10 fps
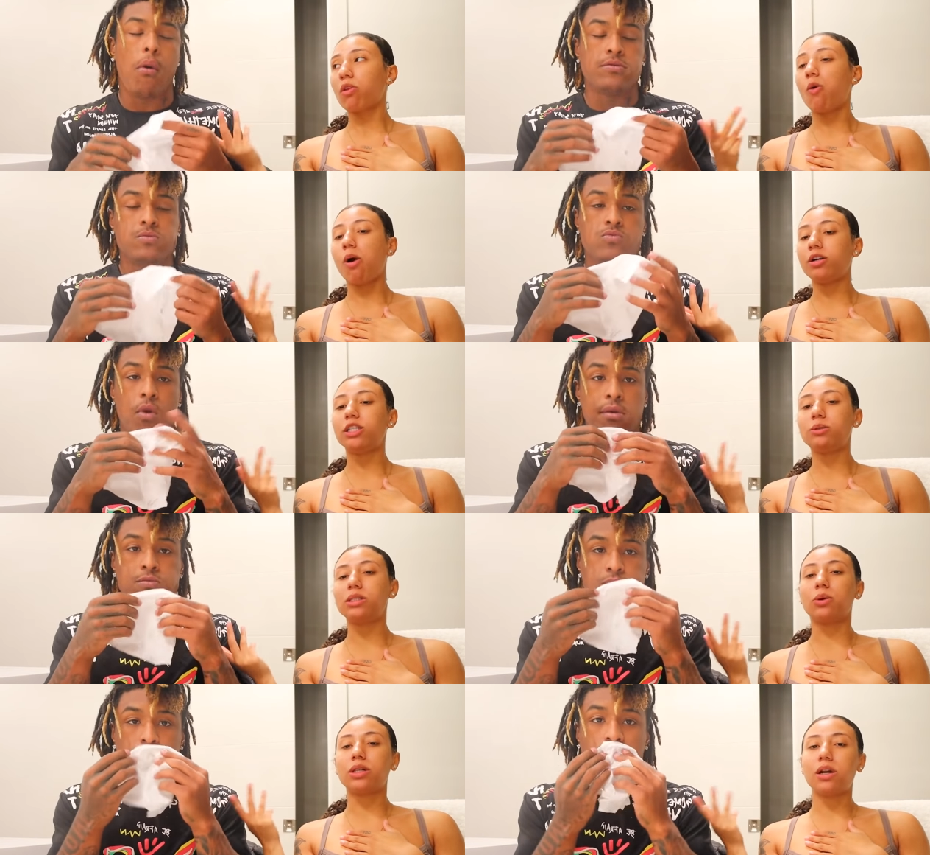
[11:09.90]
Speaker 1: You already know
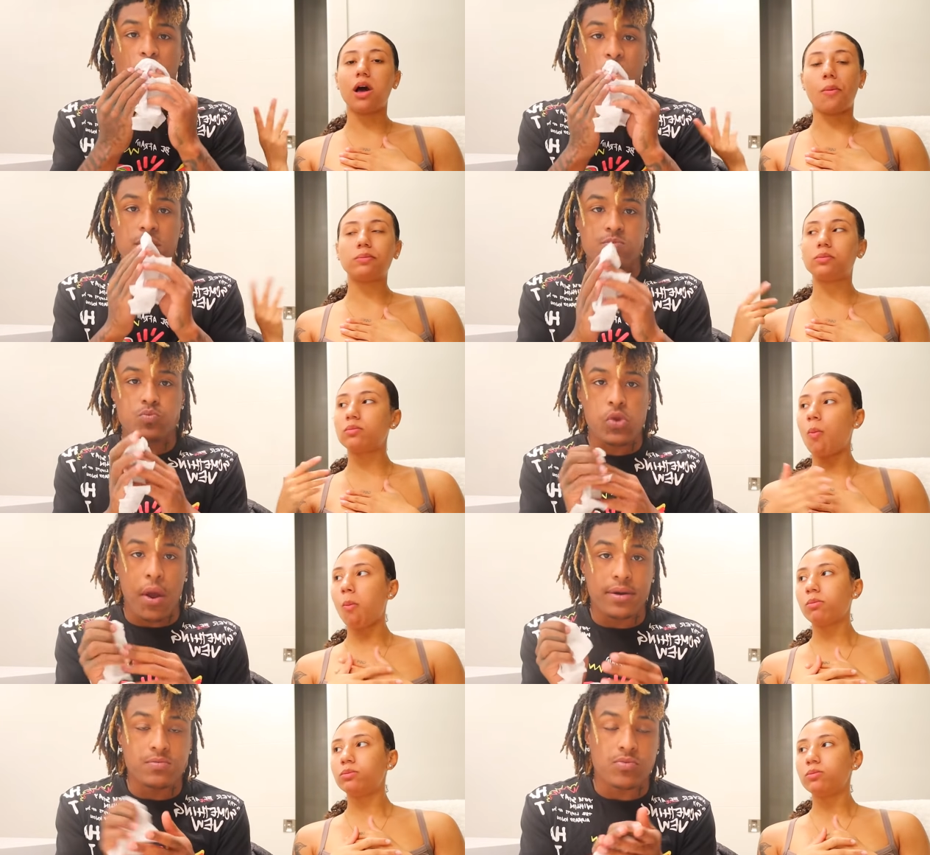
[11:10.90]
what, which I know.
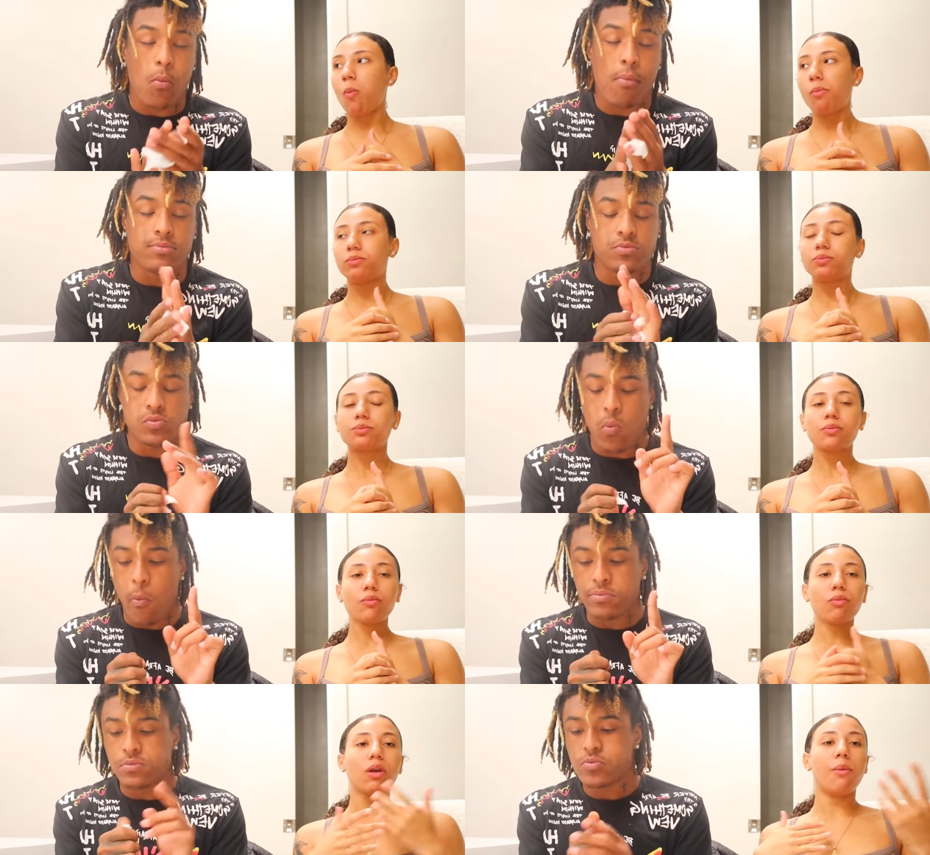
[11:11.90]
Mm.
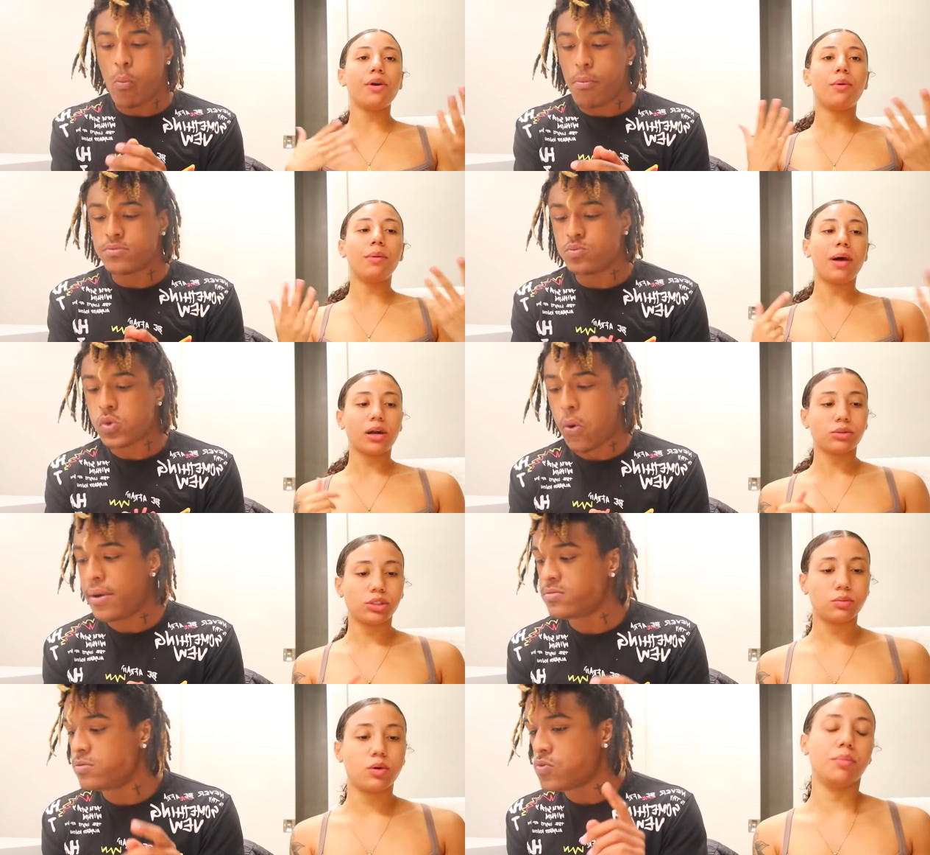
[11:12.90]
We're gonna be back with
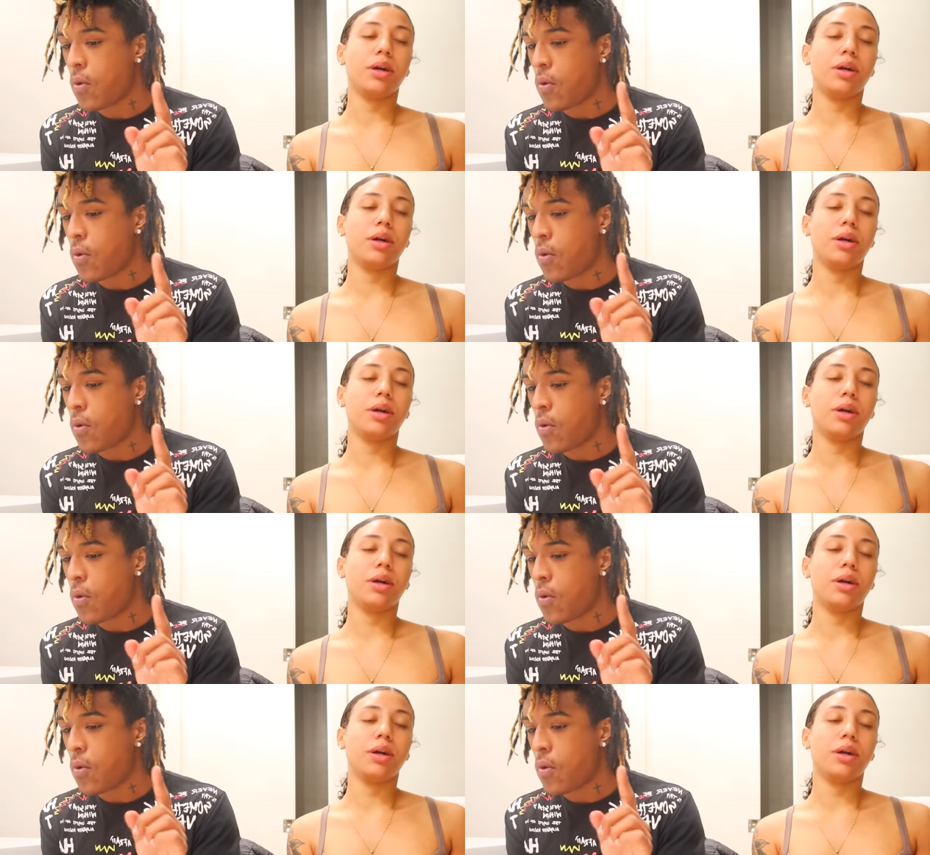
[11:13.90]
some more